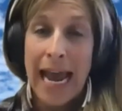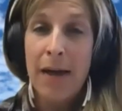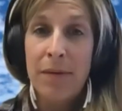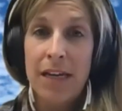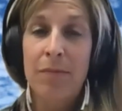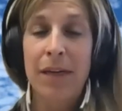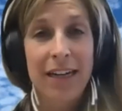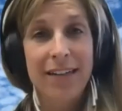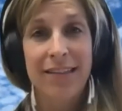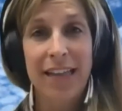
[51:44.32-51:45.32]
happy
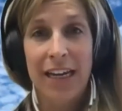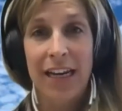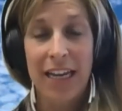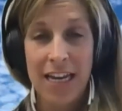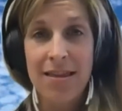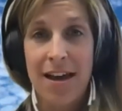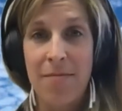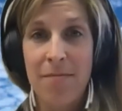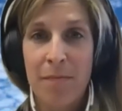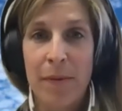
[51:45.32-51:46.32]
because they can eat them,